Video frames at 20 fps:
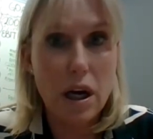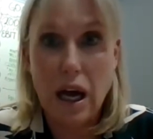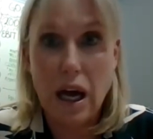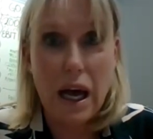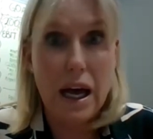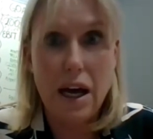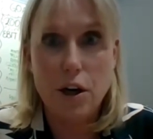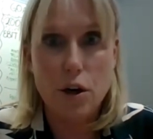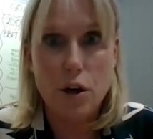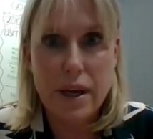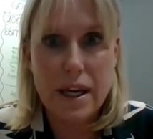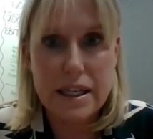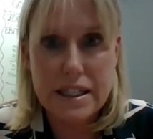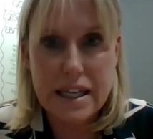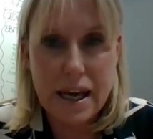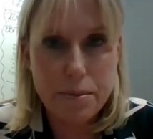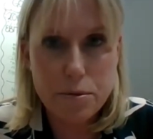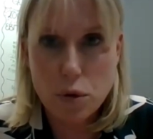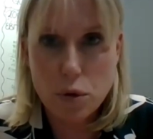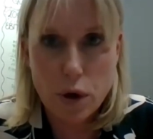How do we
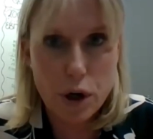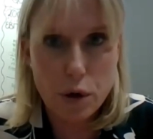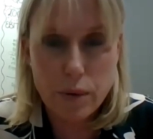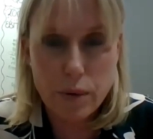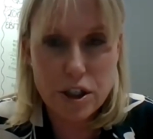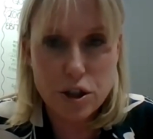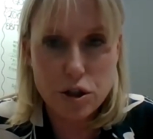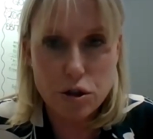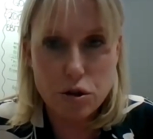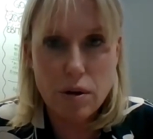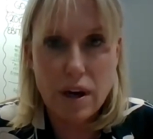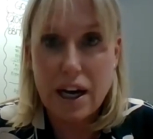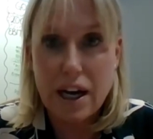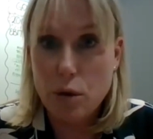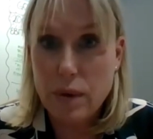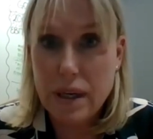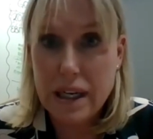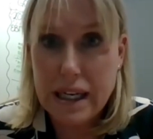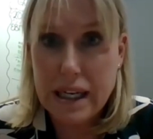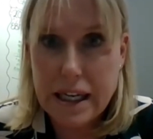adapt? What do we do? How
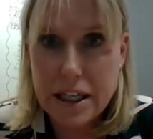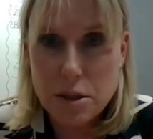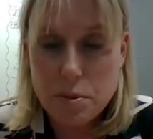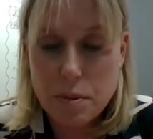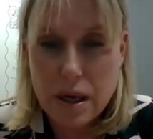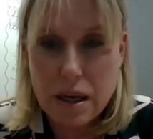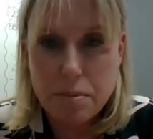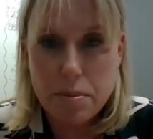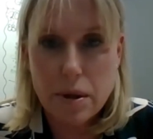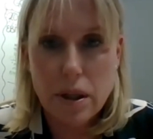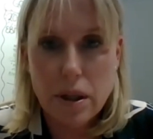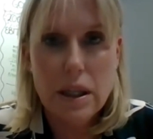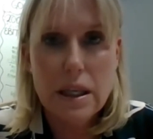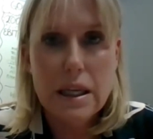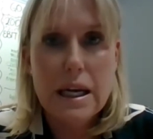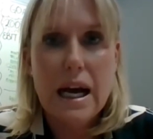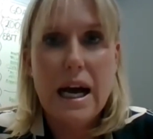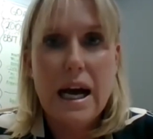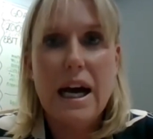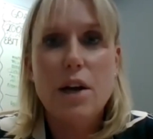do we lead people?